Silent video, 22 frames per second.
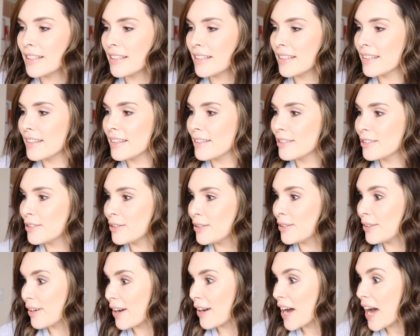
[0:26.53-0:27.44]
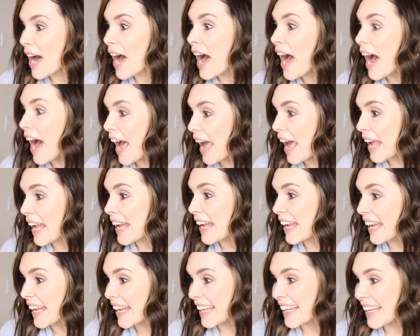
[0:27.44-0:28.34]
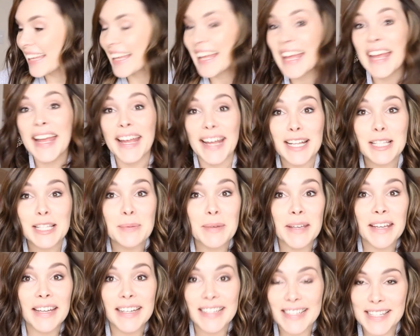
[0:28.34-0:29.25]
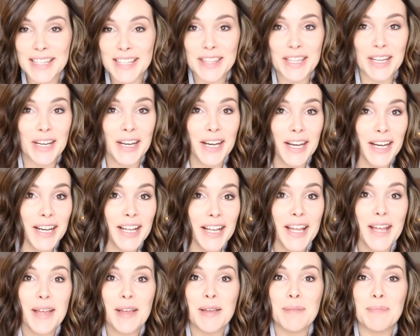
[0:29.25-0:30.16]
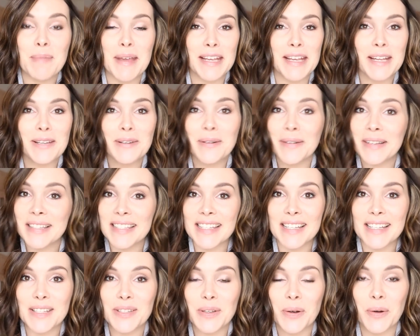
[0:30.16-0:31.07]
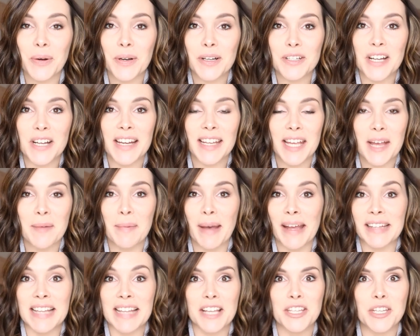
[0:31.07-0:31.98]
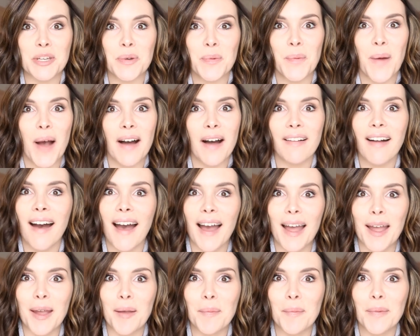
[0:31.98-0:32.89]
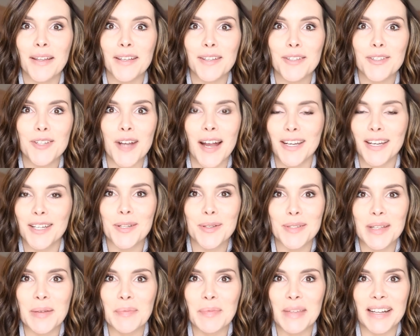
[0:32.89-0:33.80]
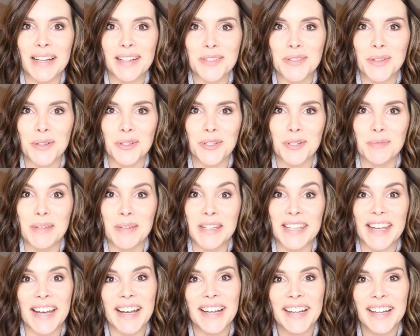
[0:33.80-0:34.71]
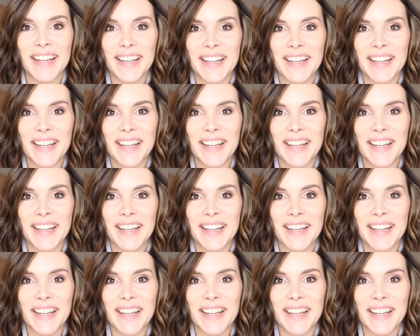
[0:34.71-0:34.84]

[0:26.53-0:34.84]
Hi. It's because they're making noises or trying to get my attention while I'm trying to do something on social media.